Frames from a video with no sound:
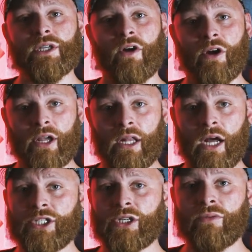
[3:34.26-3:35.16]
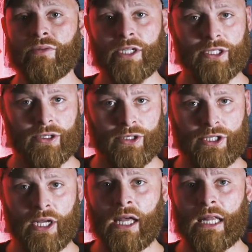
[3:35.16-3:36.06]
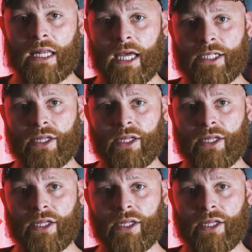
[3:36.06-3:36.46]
of archaeological research led